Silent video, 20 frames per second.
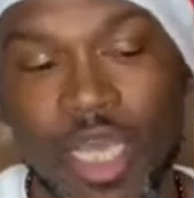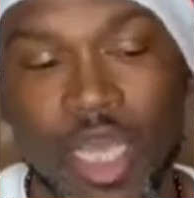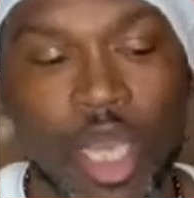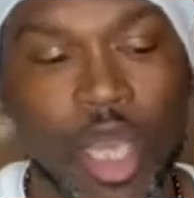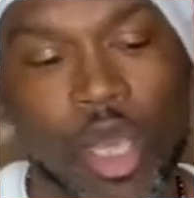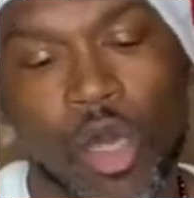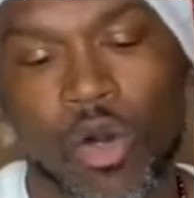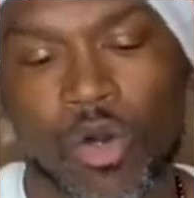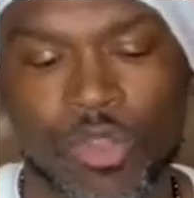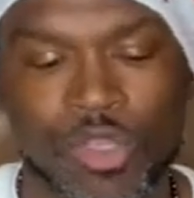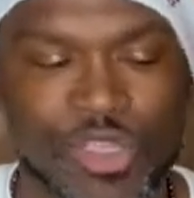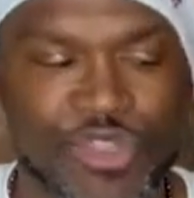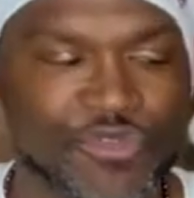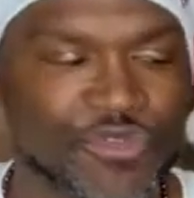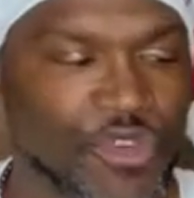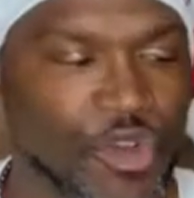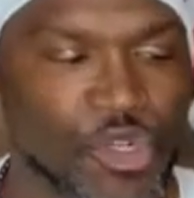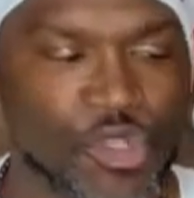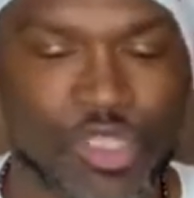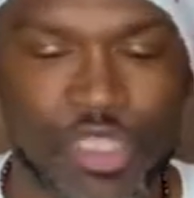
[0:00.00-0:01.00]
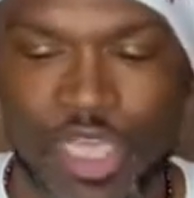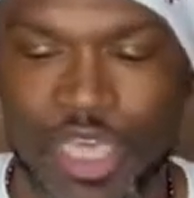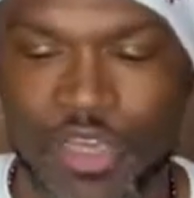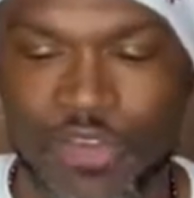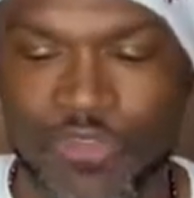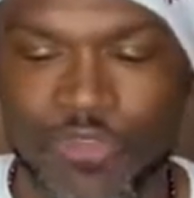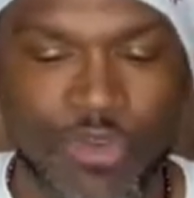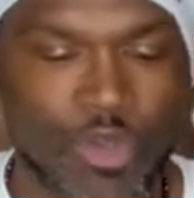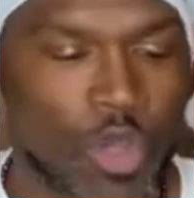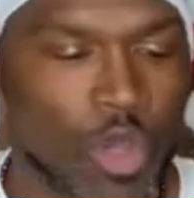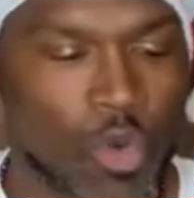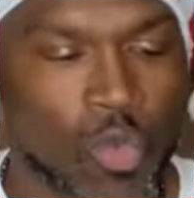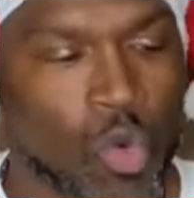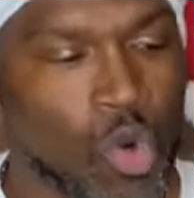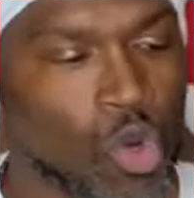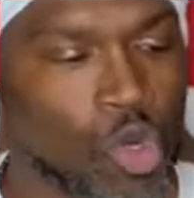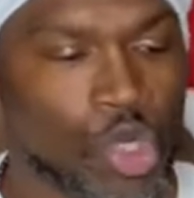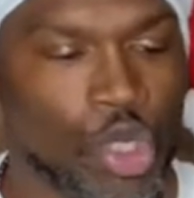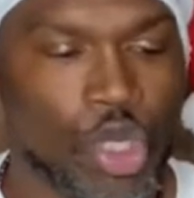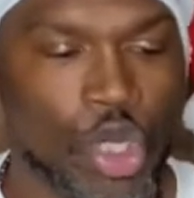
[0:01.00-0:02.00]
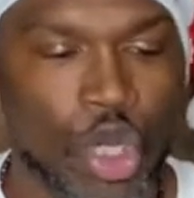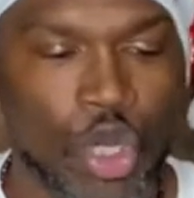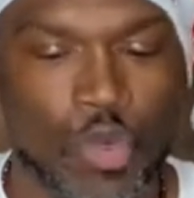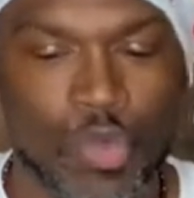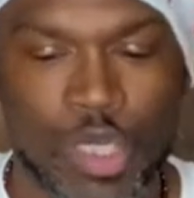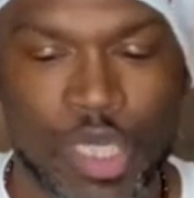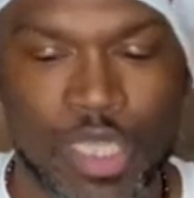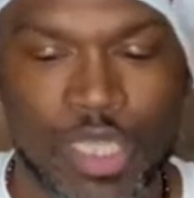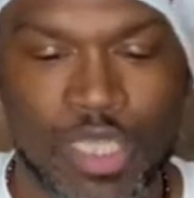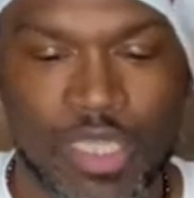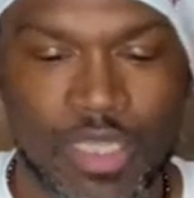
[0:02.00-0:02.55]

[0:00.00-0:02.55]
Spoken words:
On this first gift, we're going to go with